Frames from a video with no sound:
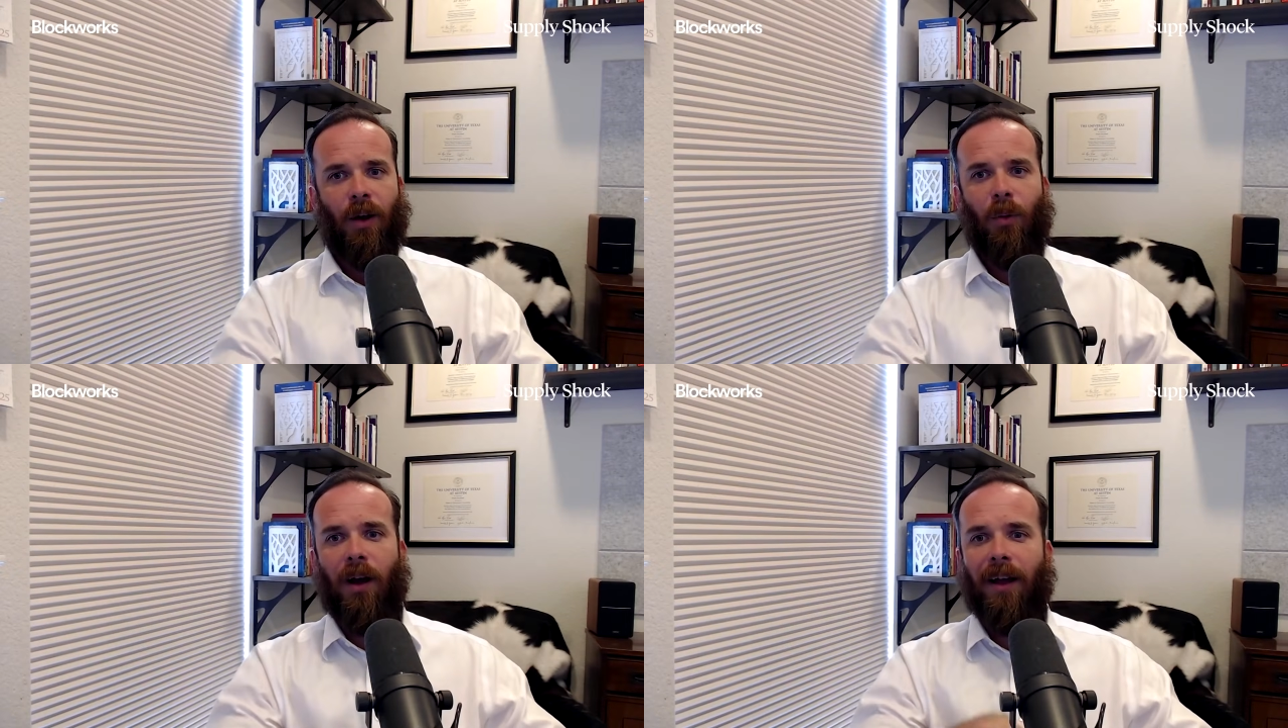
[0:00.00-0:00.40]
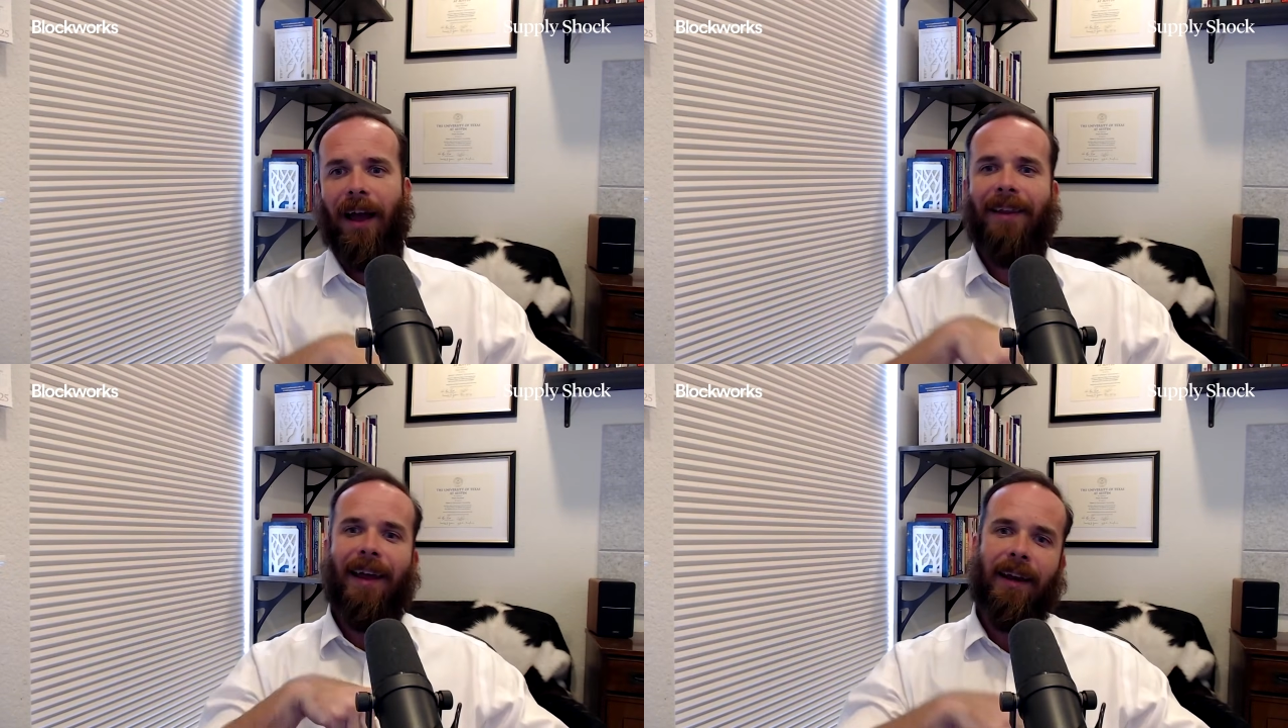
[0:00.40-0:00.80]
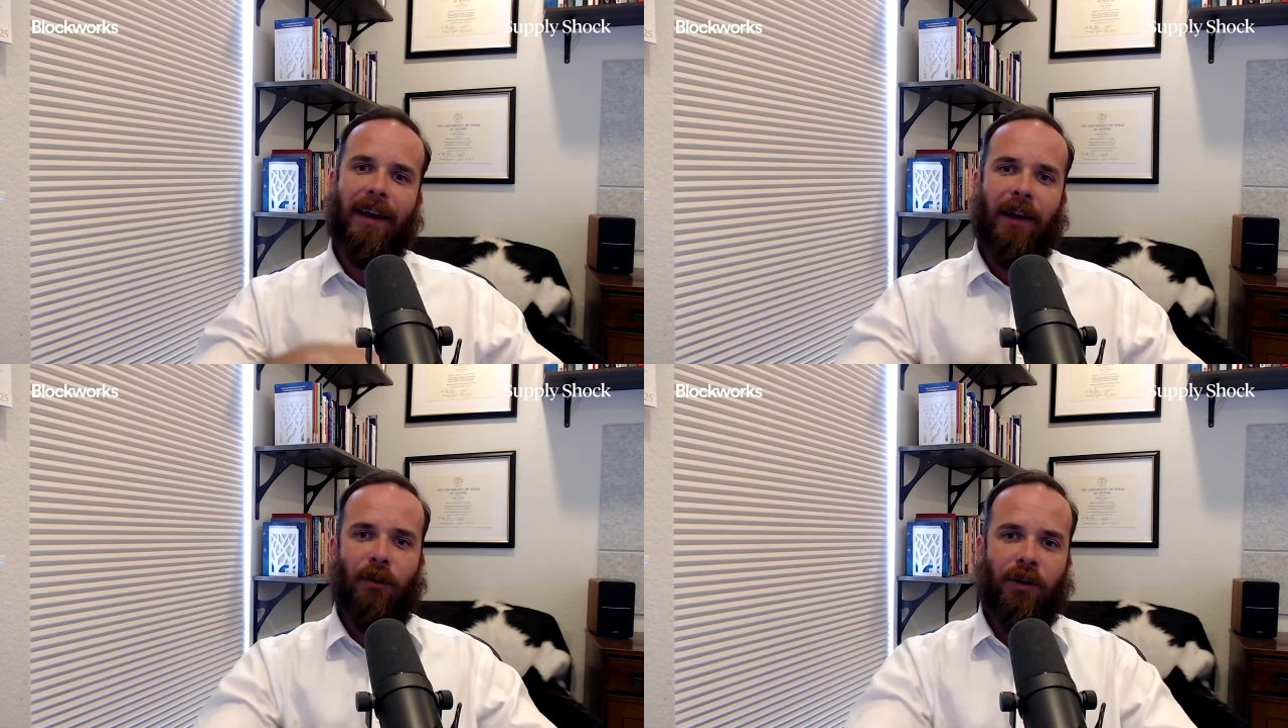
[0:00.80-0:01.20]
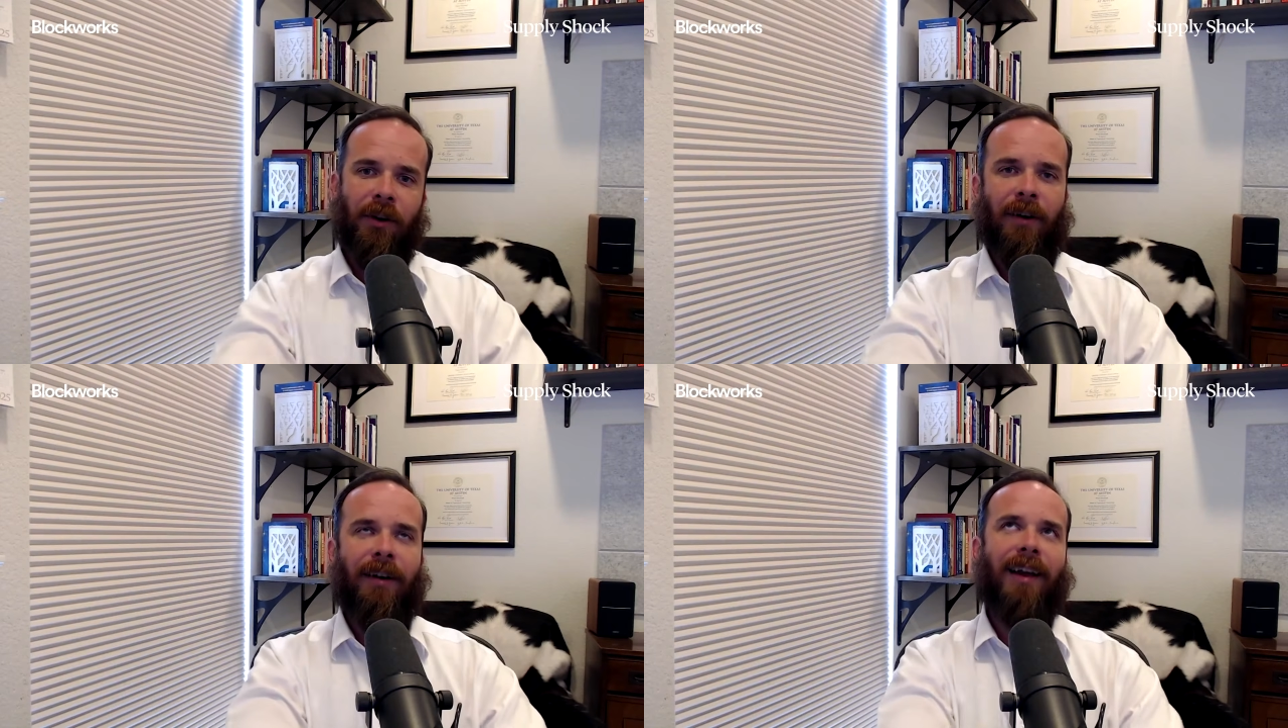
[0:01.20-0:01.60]
Well, and then in
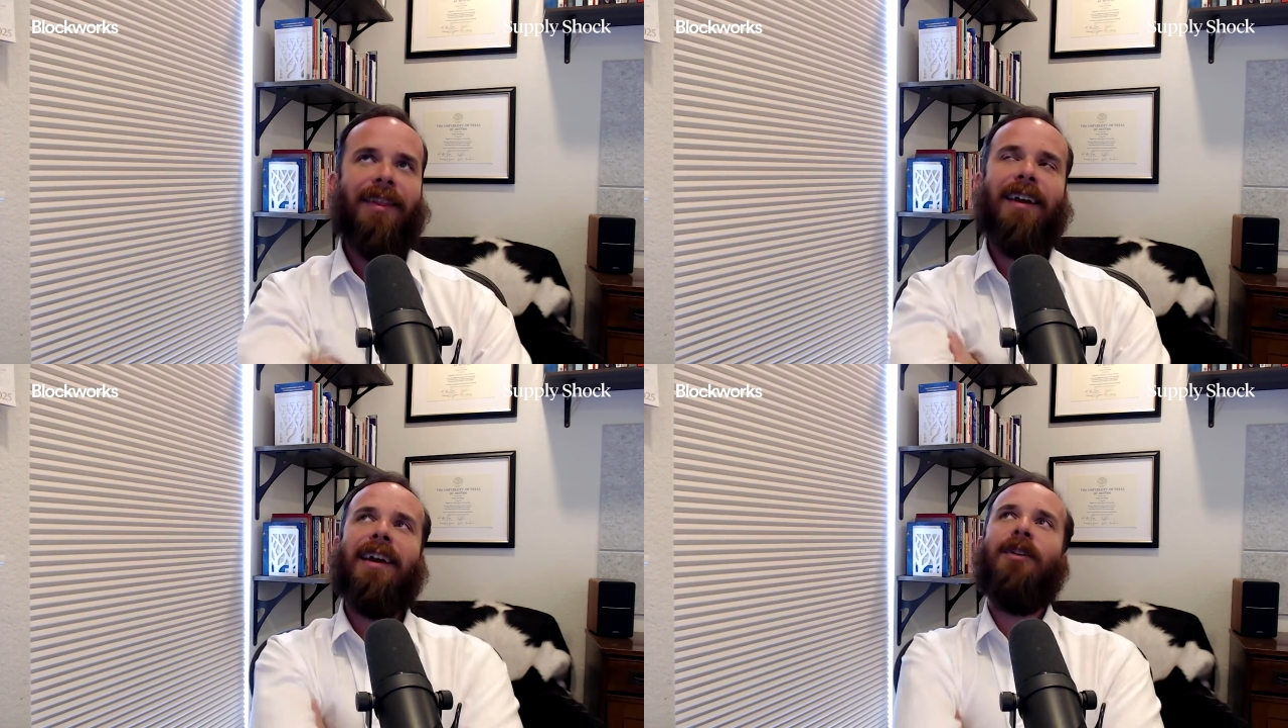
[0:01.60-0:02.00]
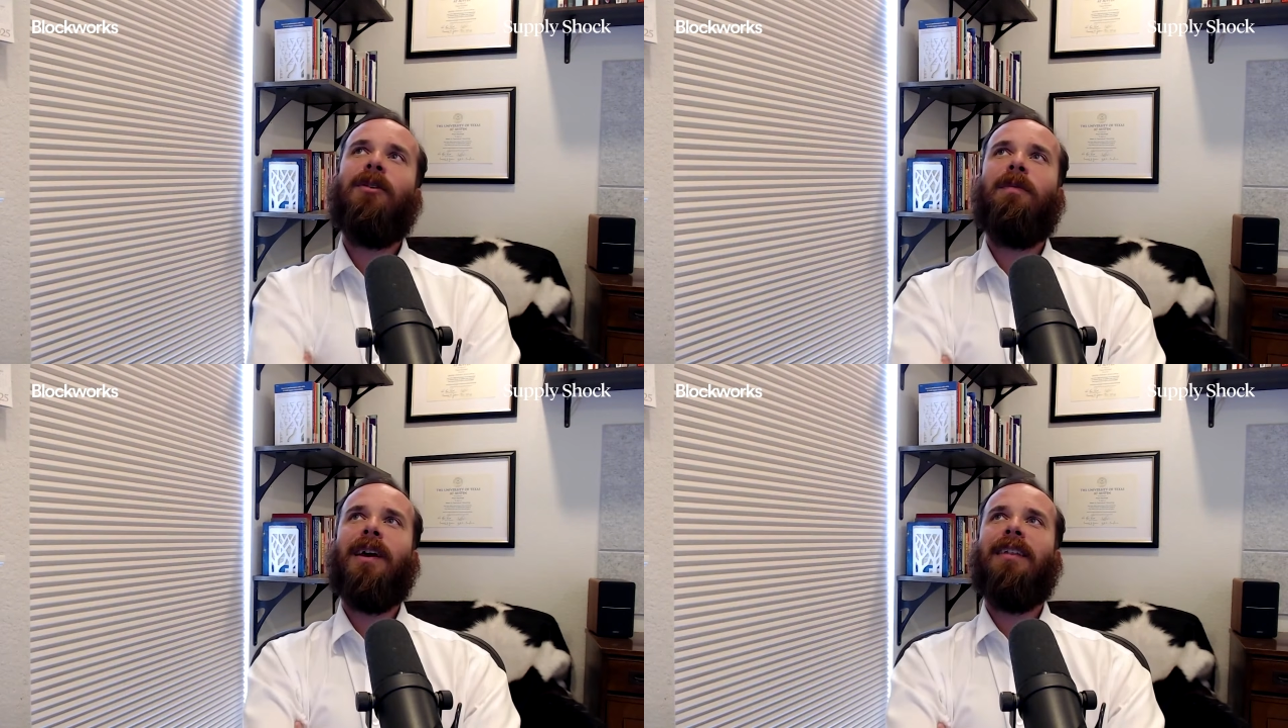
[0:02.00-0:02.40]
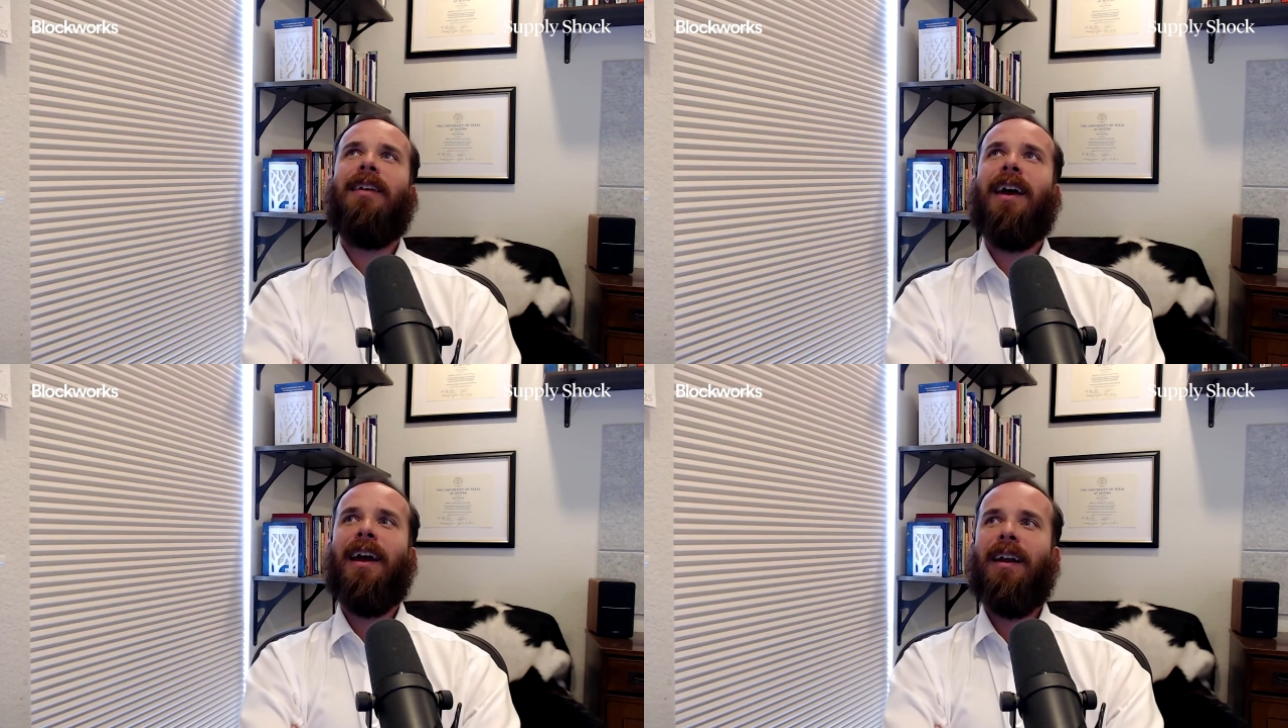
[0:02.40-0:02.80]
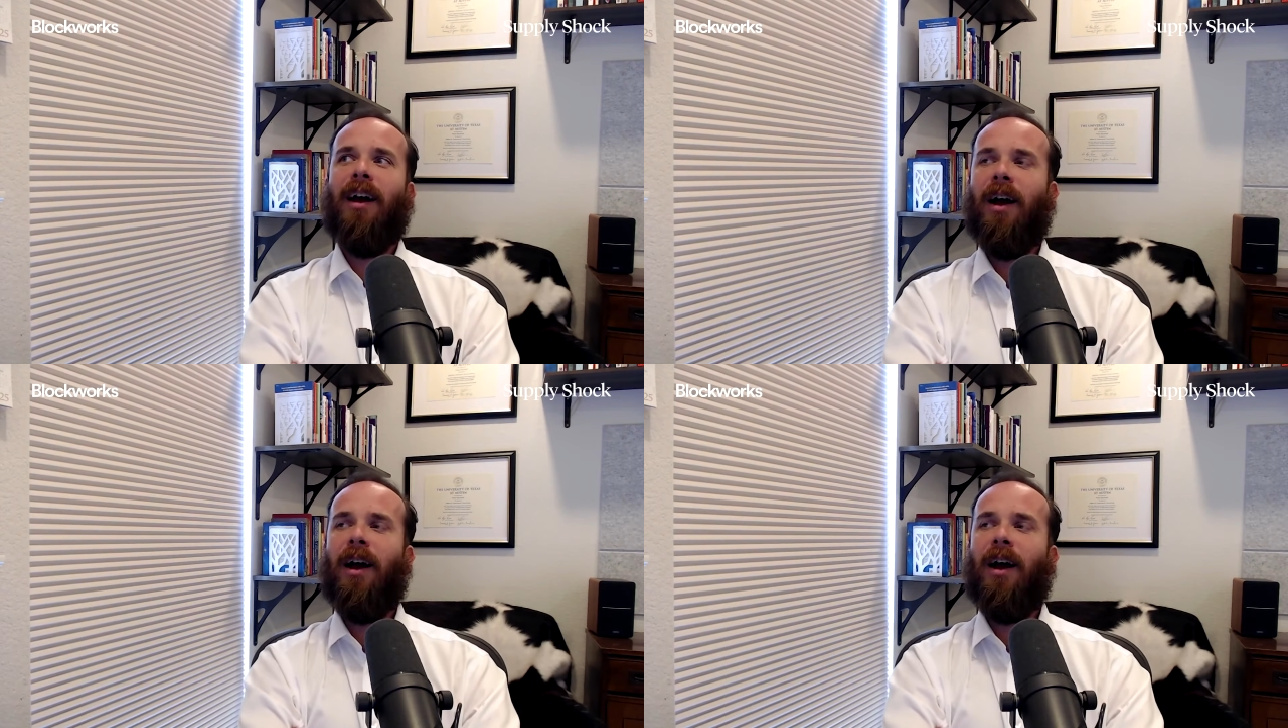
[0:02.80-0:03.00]
return, I think it would be that